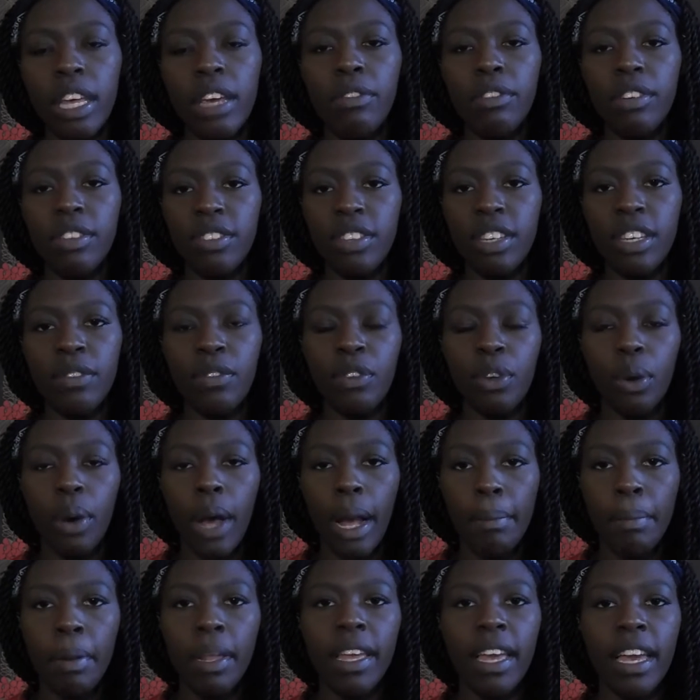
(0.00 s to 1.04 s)
receive your
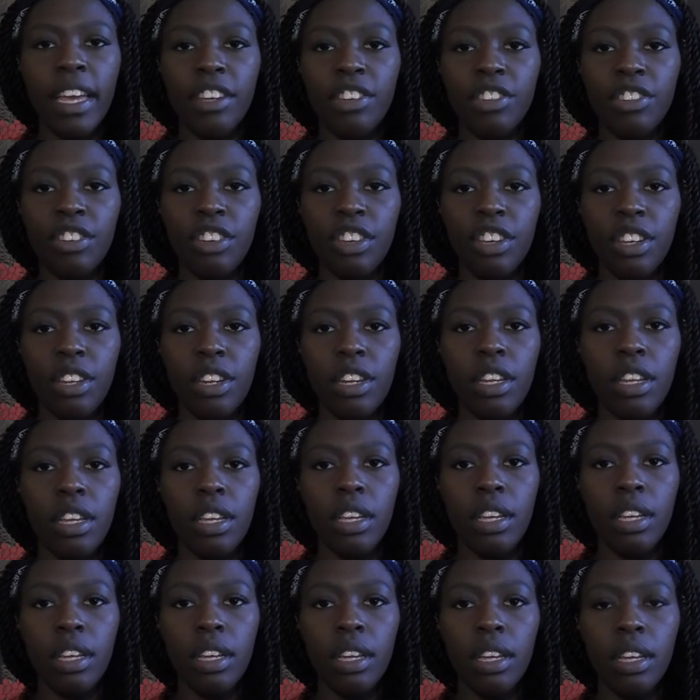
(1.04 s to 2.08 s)
application
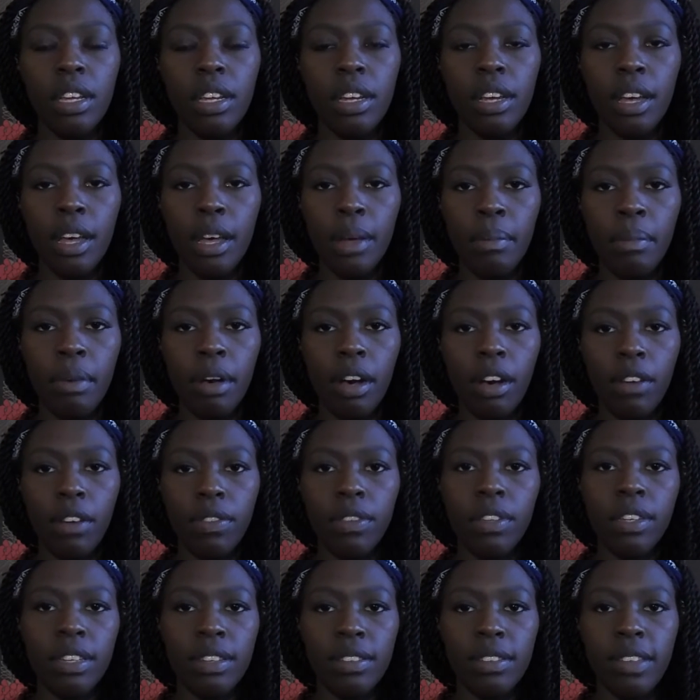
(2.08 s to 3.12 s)

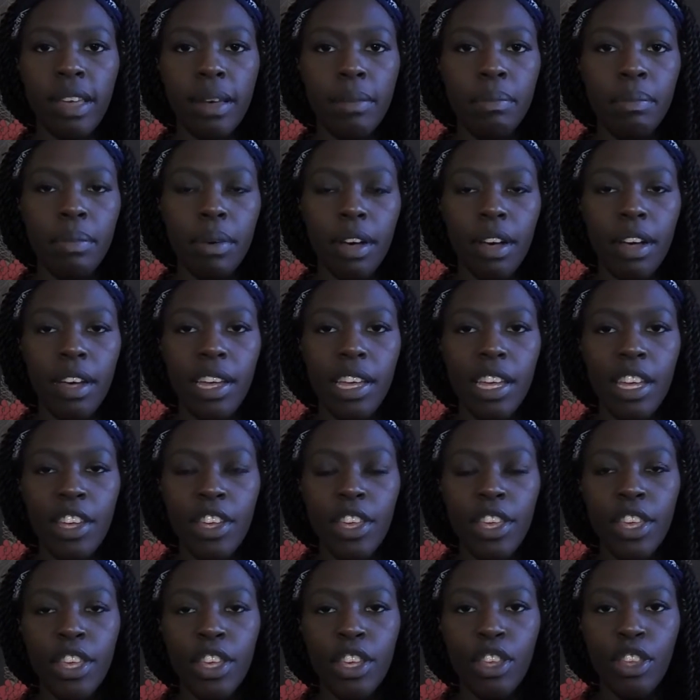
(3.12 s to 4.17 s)
after December,
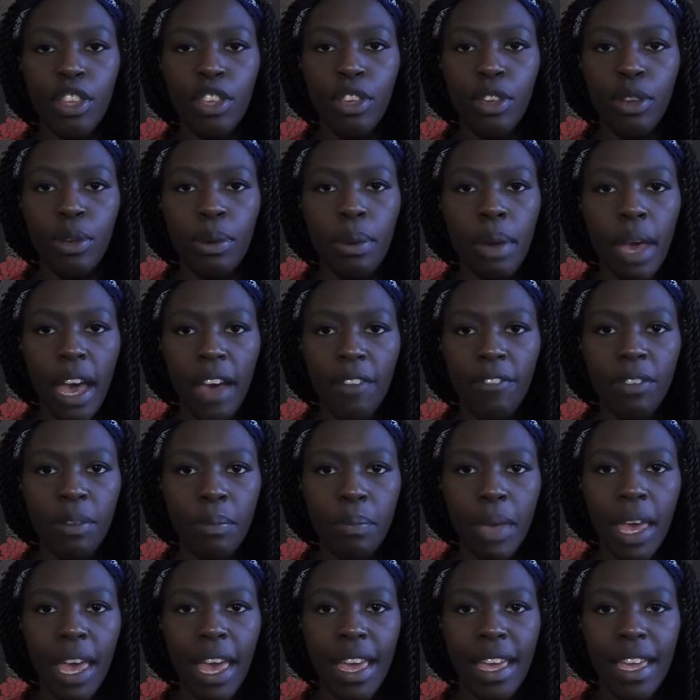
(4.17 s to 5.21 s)
you have to
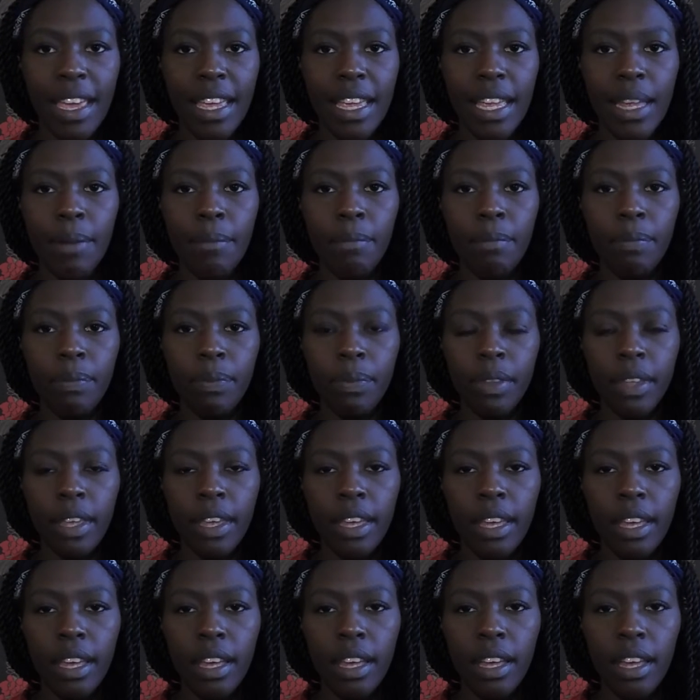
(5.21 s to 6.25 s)
pay,
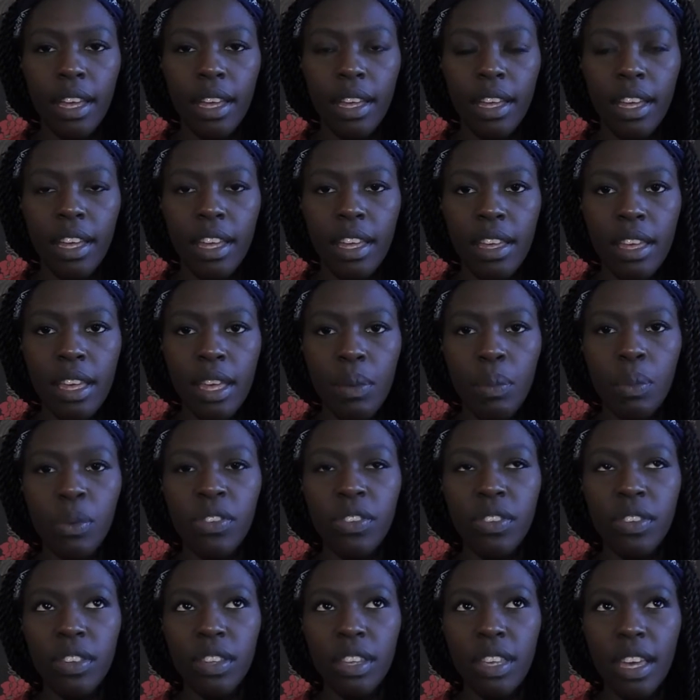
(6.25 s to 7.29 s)
it
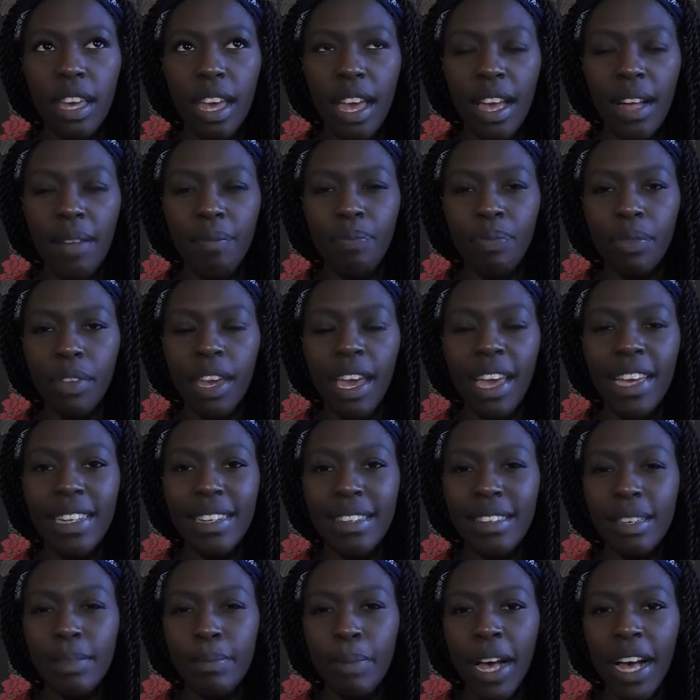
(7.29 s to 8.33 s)
was
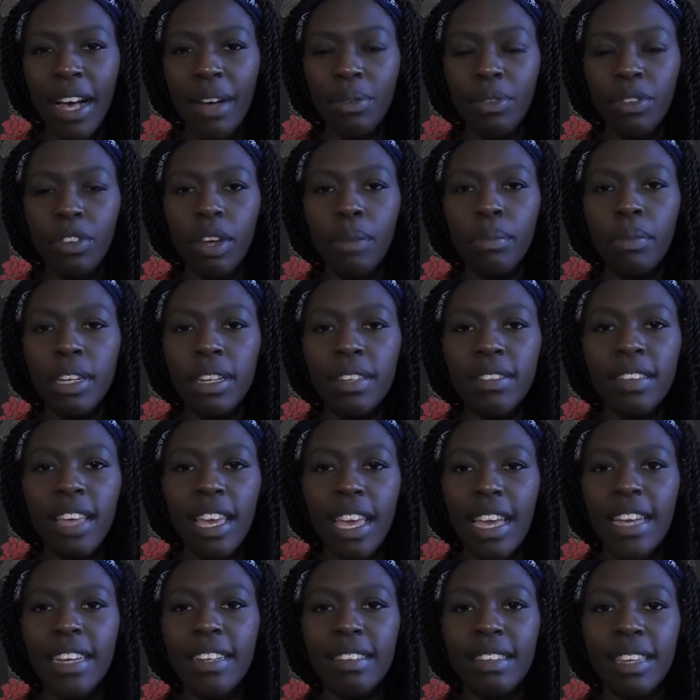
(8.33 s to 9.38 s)
£80. I'm going to say
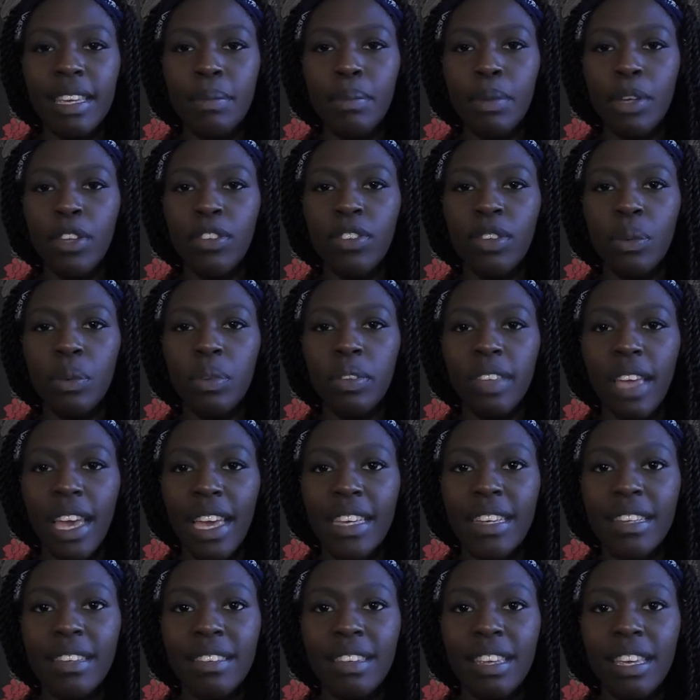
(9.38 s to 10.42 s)
80 because it was
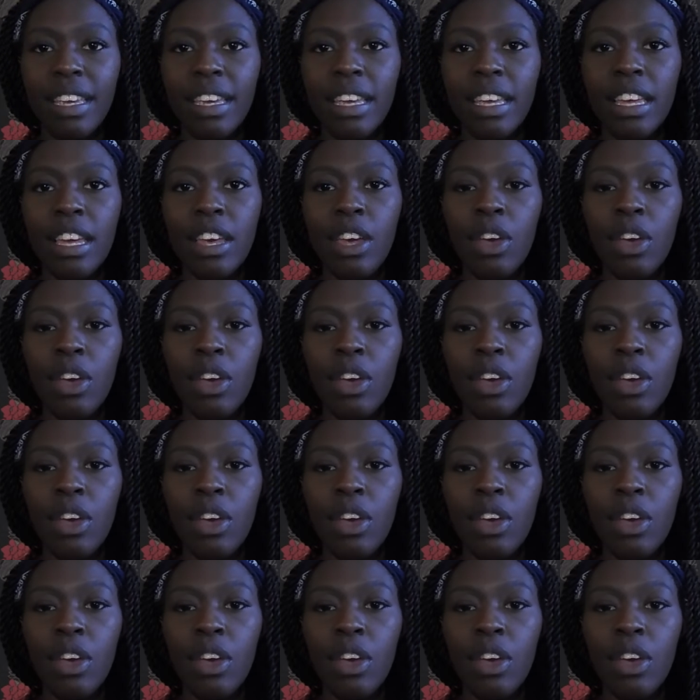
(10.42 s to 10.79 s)
80